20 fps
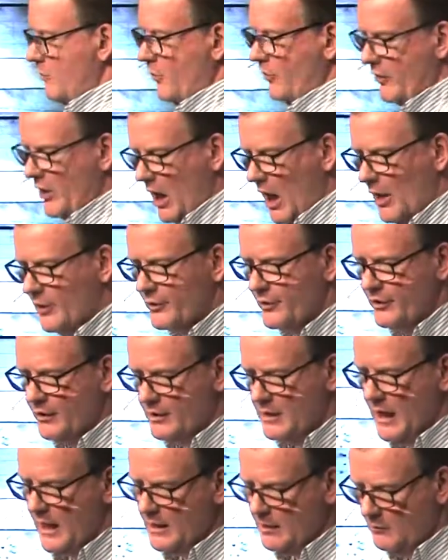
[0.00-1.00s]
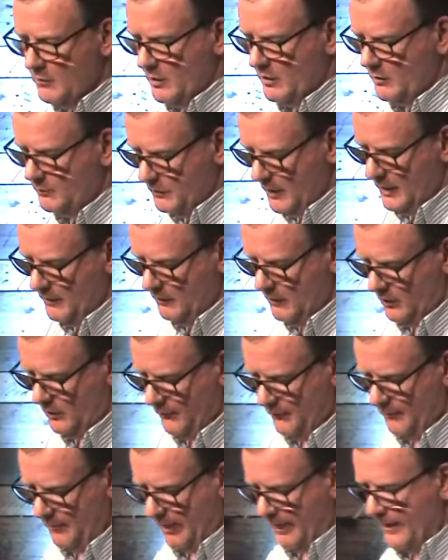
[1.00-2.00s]
with 190 million people.
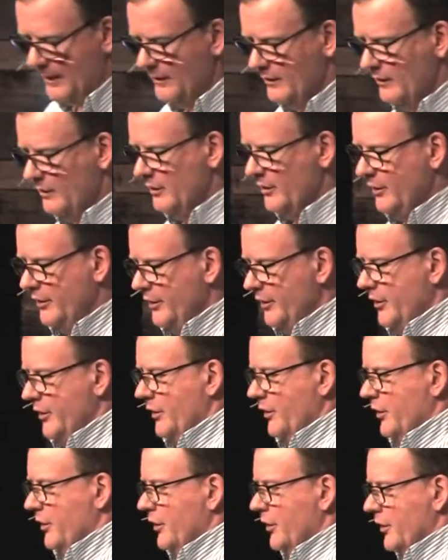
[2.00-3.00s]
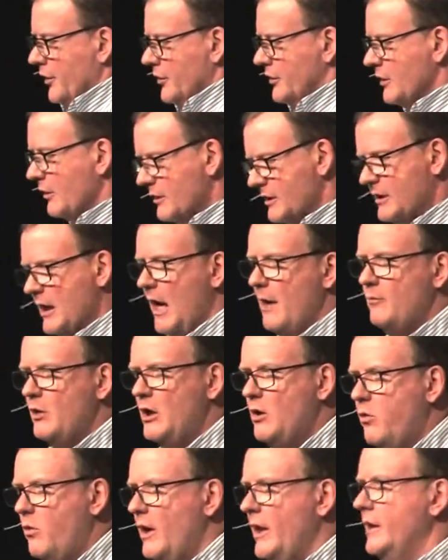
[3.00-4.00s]
So it's time we
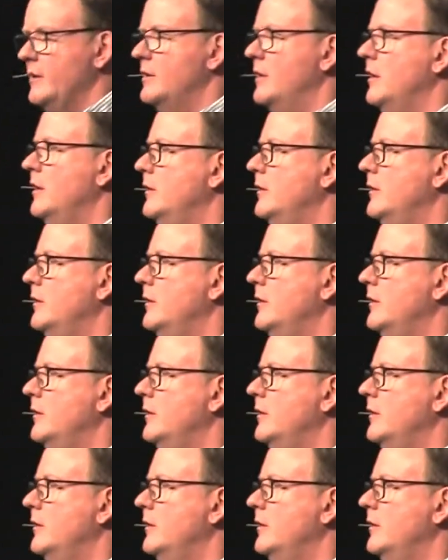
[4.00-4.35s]
quit.